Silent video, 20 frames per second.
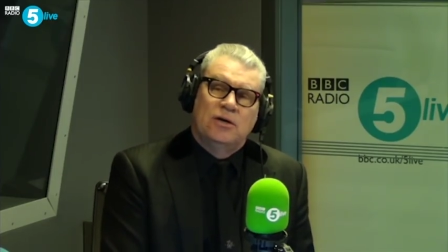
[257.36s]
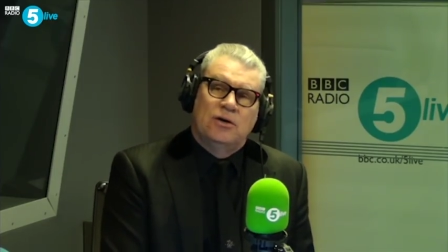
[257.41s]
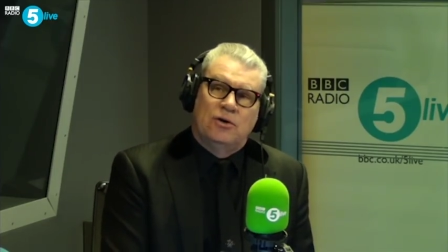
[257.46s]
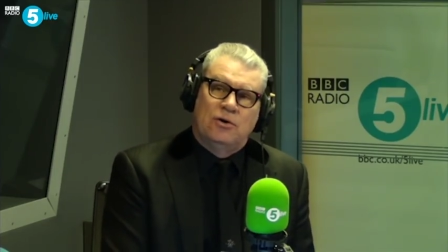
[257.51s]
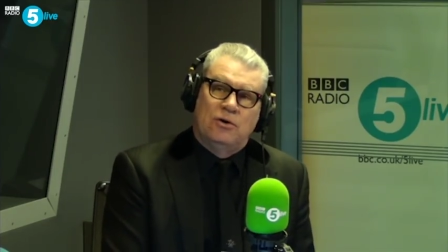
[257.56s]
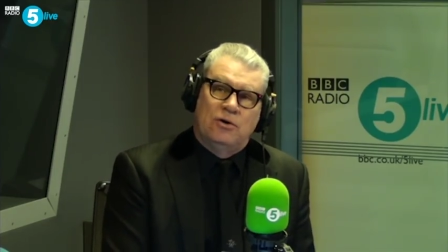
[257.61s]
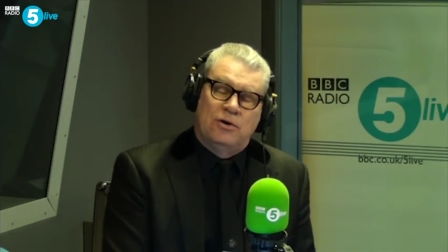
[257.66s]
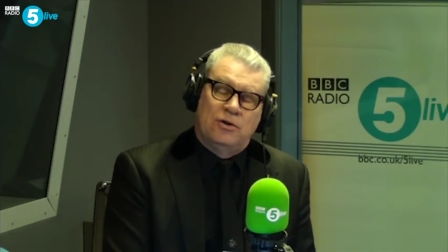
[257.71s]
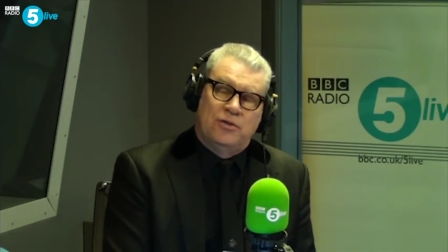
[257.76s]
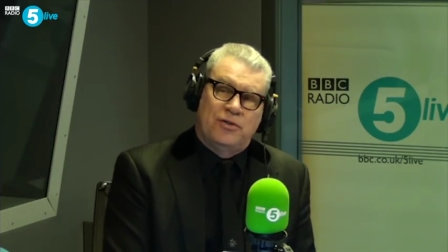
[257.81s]

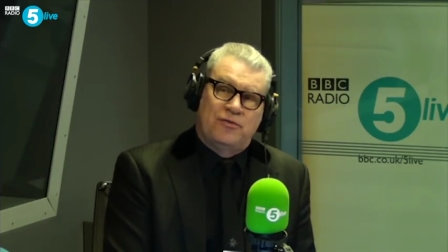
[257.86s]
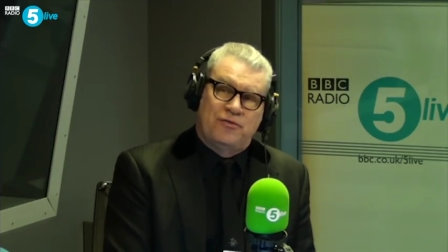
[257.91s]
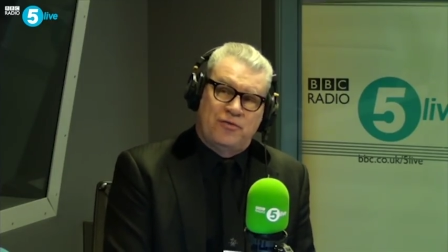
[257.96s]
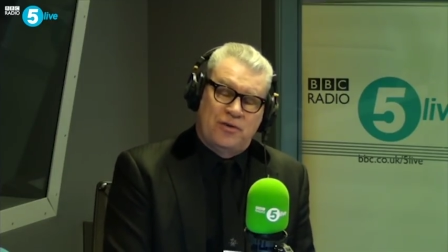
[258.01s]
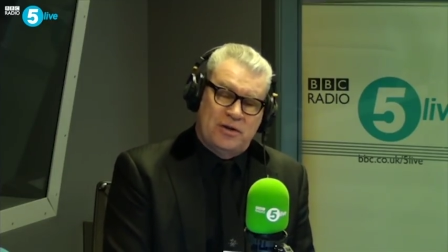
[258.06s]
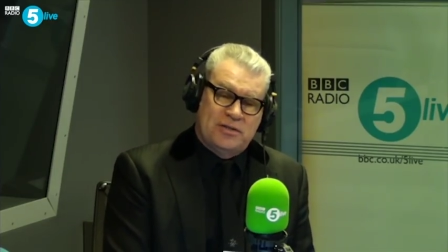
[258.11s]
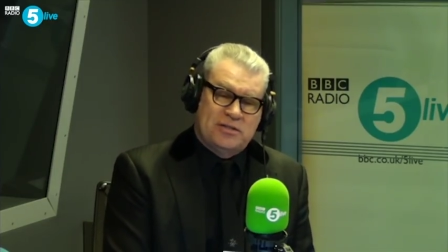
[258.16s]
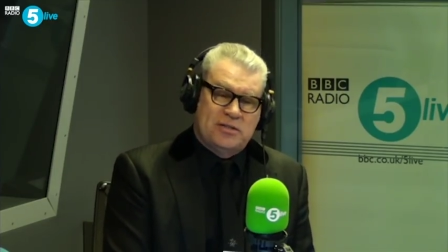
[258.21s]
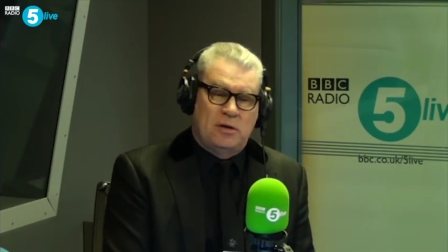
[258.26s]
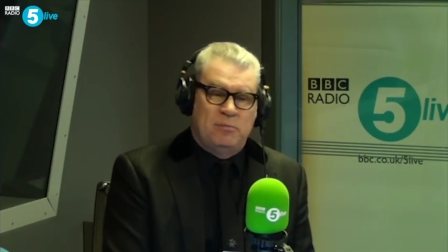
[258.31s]
or the
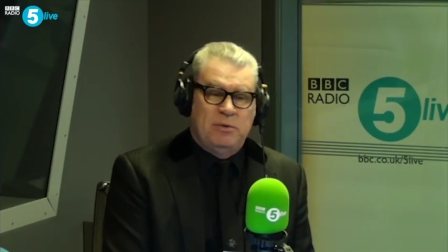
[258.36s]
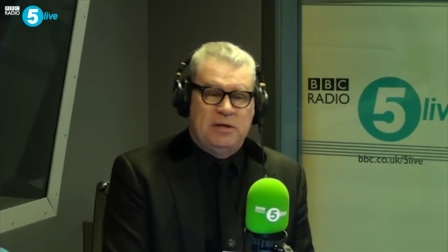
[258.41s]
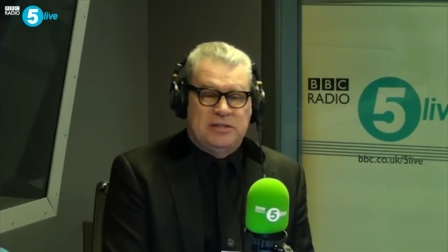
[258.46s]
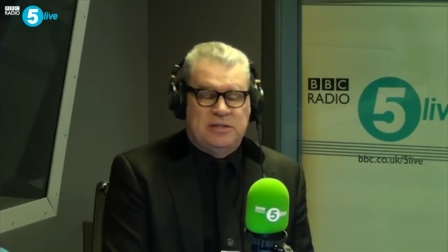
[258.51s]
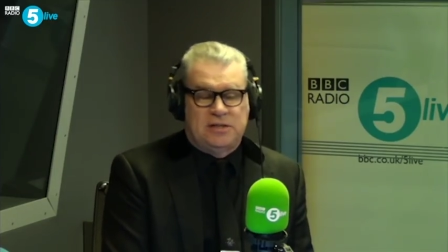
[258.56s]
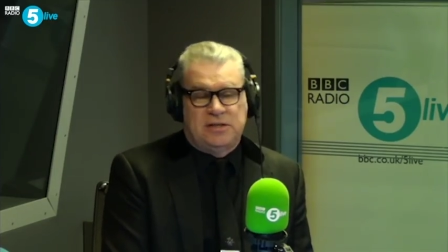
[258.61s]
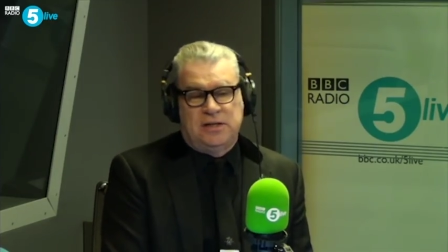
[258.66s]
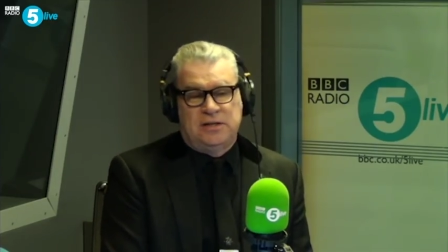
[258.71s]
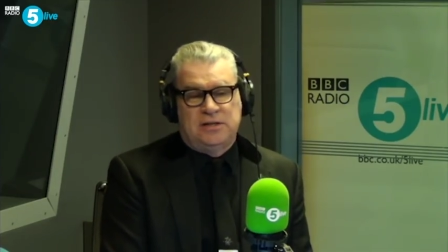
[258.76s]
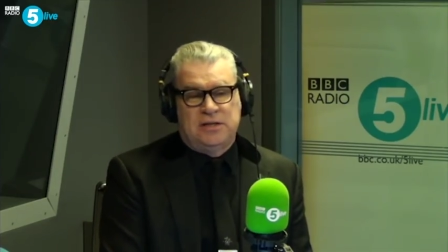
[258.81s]
first time he
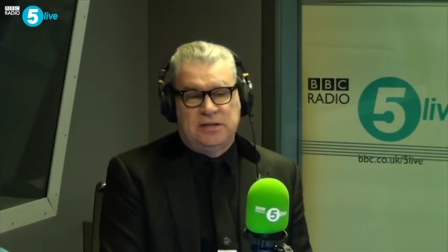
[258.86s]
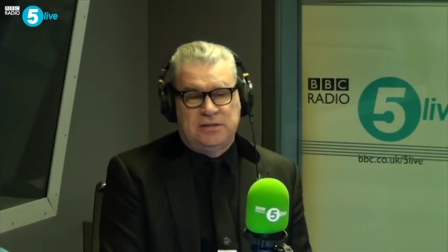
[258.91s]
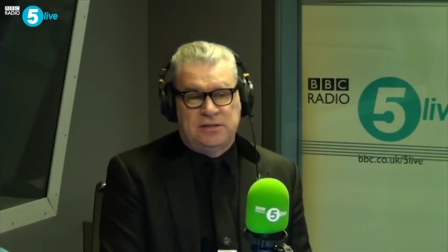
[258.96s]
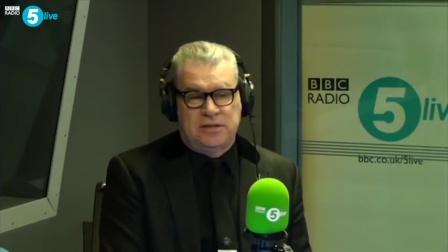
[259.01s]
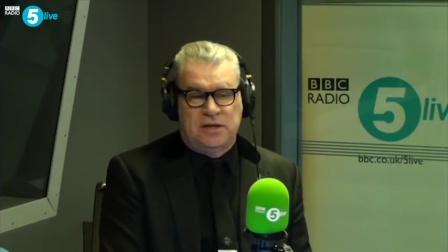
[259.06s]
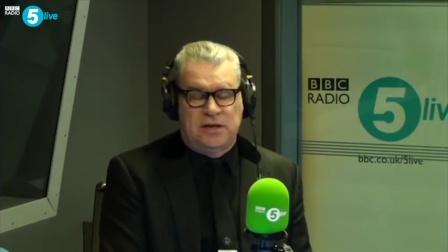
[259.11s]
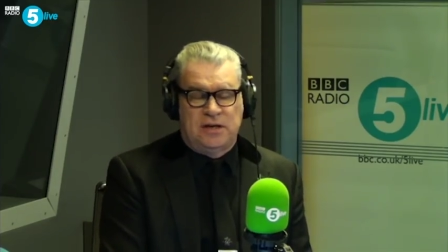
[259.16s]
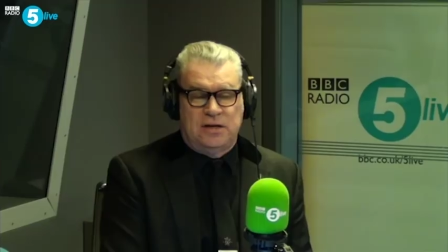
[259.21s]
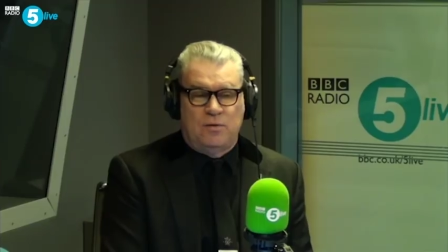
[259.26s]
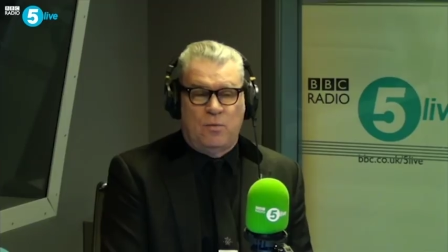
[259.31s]
did it, he
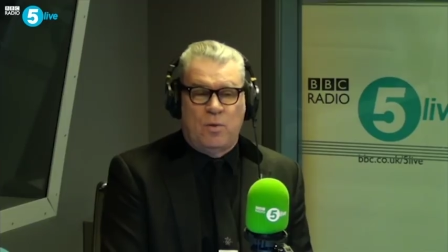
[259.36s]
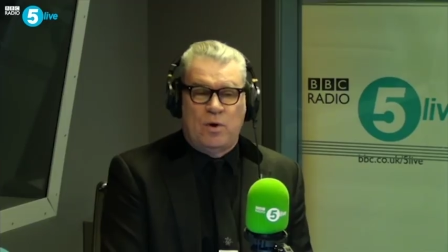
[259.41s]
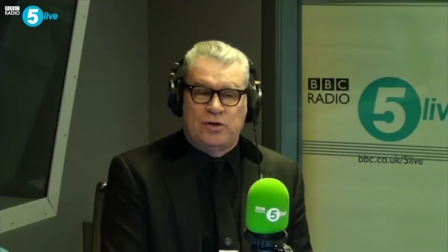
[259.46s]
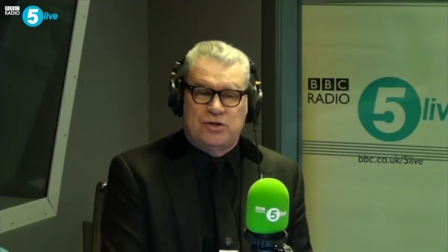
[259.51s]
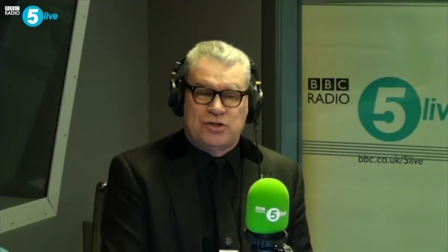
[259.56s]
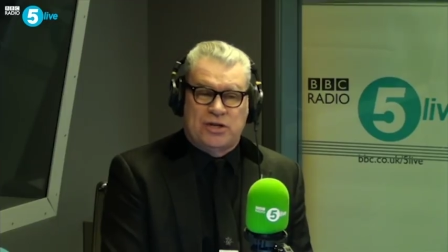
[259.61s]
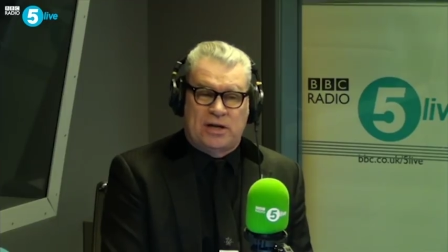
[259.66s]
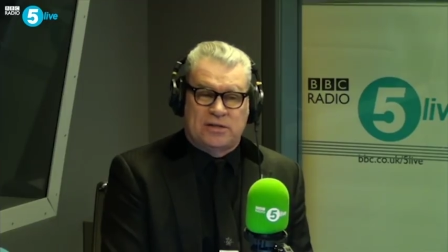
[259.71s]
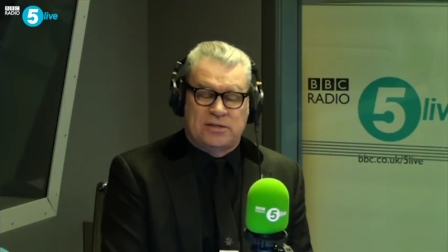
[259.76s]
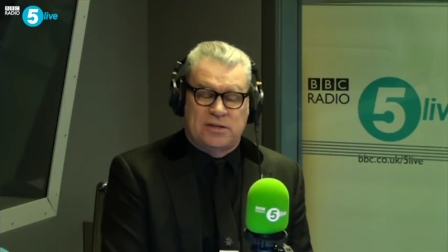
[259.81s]
did it in a
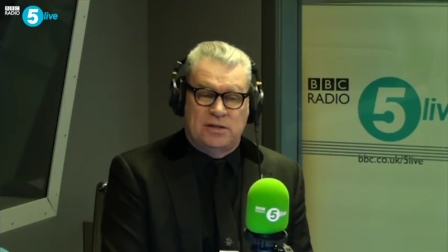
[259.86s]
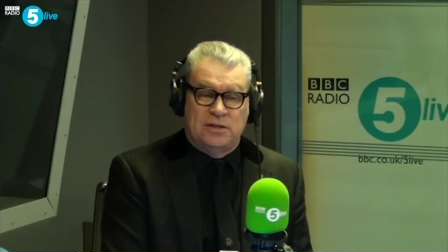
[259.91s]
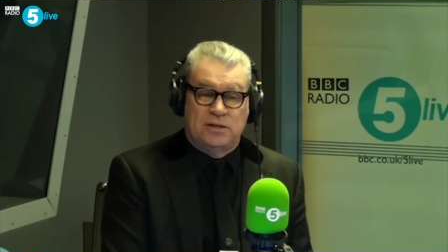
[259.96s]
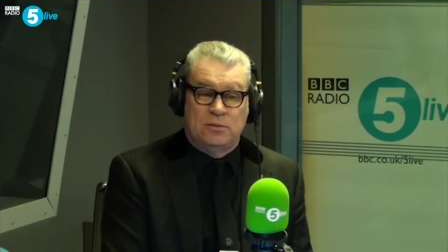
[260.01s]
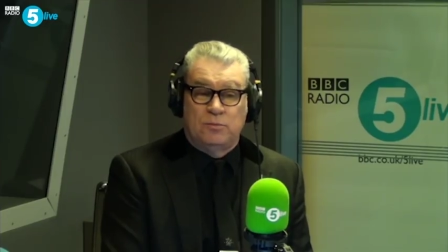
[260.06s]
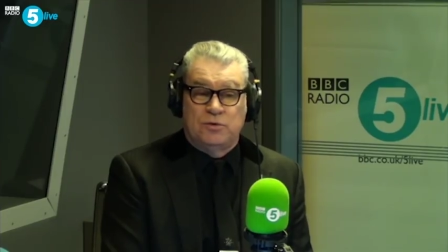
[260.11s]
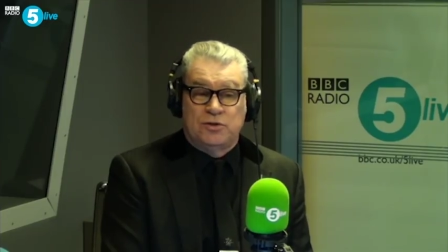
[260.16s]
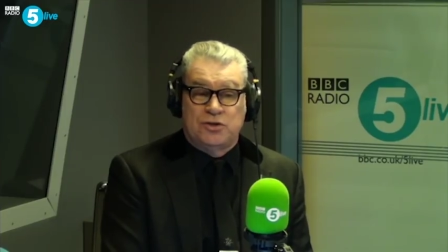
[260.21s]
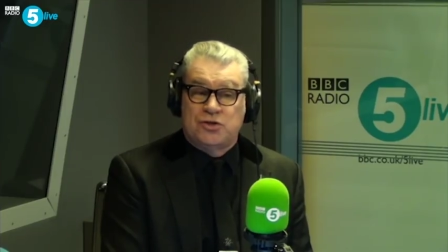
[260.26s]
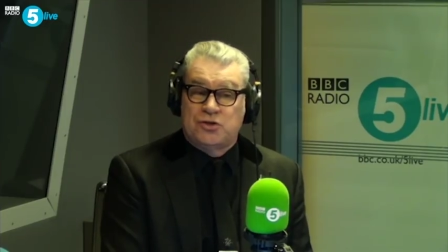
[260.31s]
Welsh accent
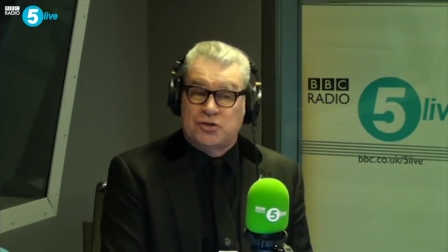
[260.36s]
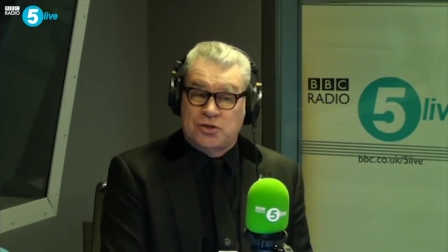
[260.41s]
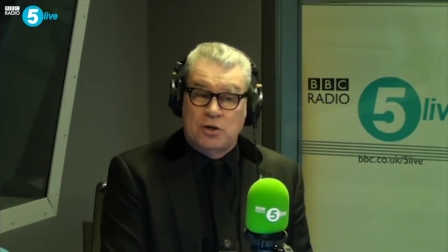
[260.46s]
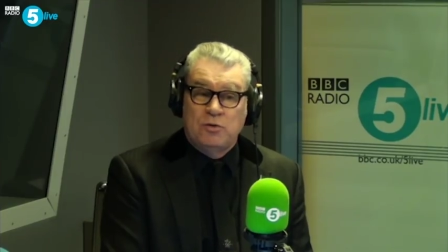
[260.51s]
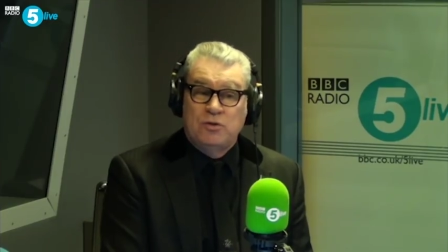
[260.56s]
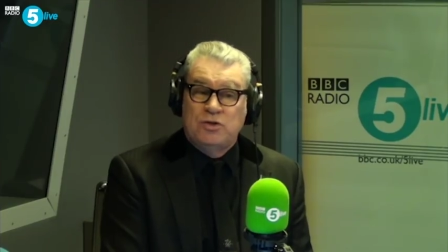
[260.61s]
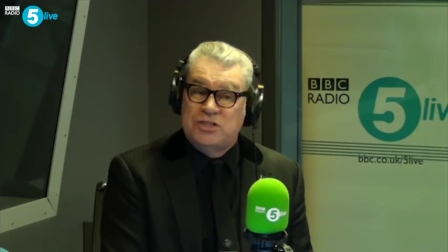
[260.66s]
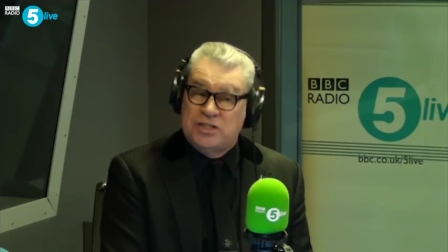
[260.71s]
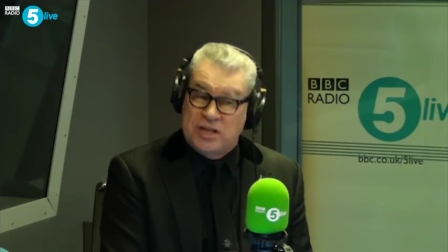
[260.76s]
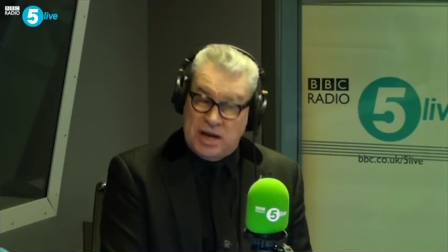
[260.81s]
that was
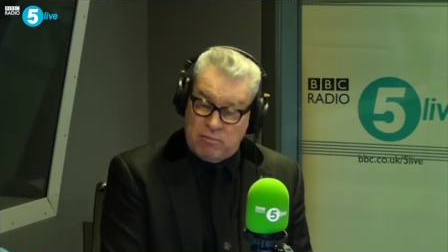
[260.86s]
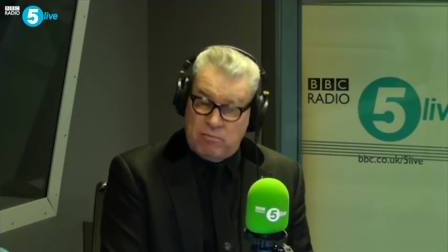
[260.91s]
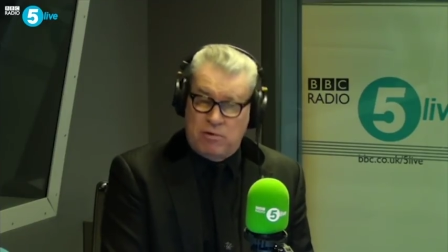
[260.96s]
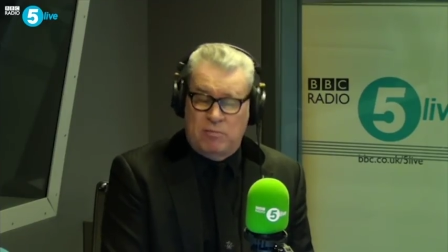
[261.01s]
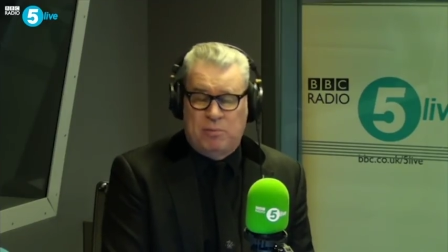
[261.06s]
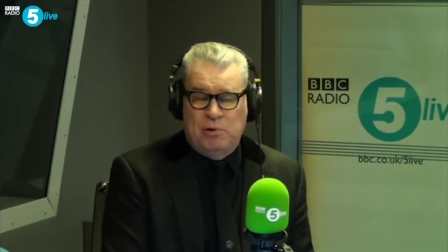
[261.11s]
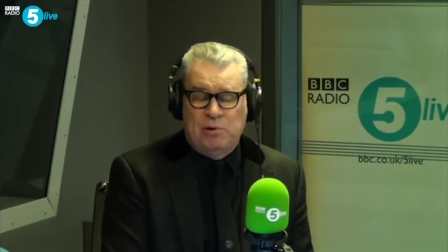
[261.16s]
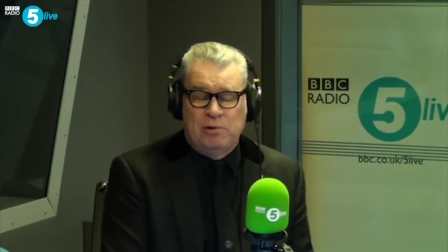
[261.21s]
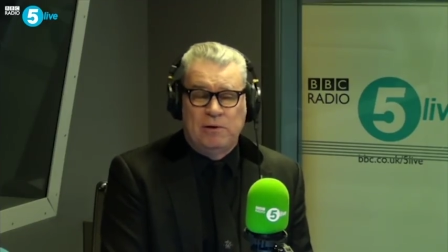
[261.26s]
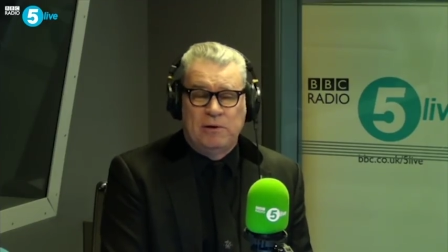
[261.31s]
so
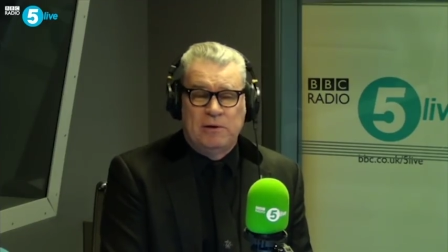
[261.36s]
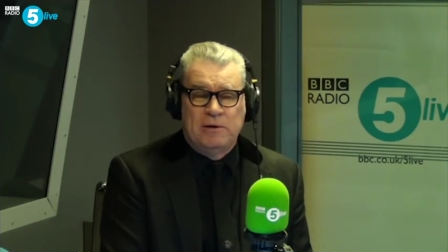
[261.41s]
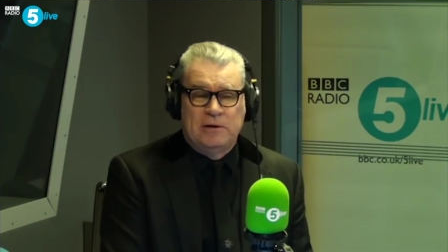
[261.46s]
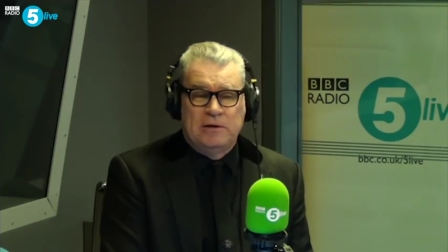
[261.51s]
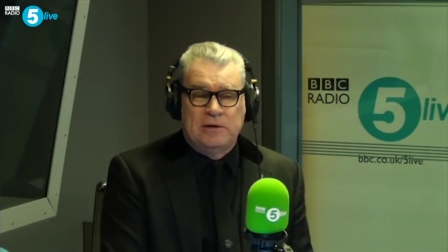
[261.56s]
terrible